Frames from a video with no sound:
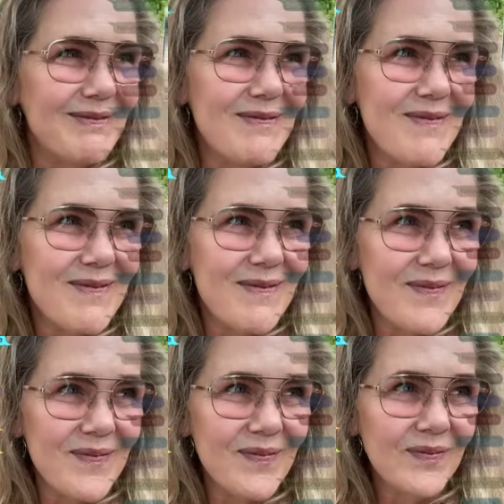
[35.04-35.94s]

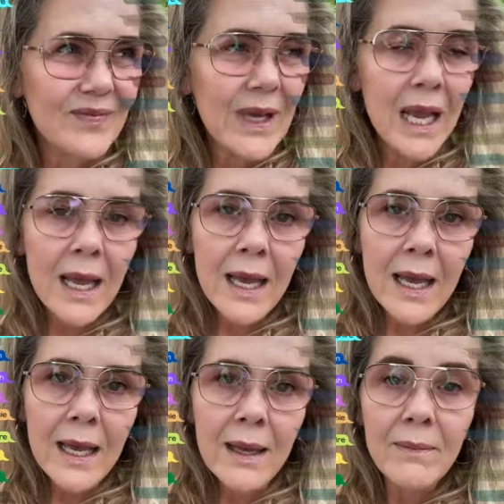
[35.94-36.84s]
Irish.
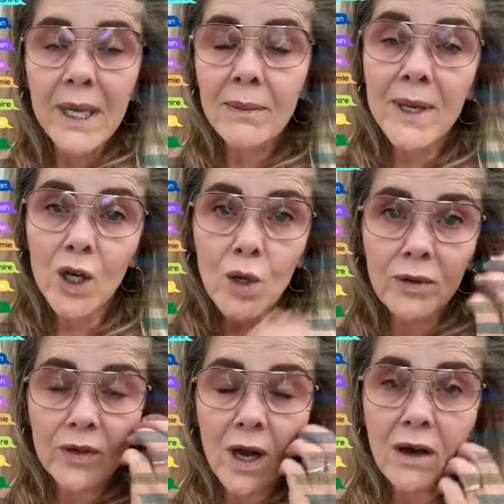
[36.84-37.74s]
Make me a cup
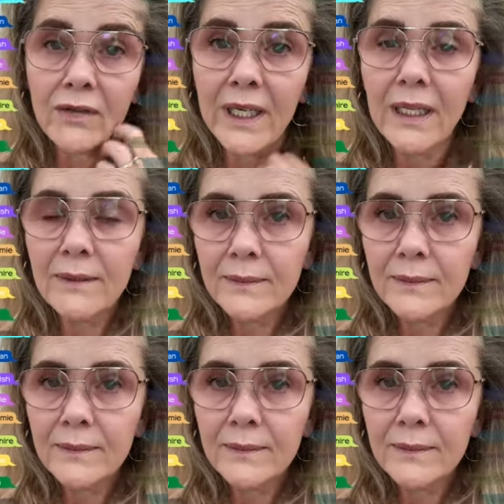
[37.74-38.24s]
of coffee.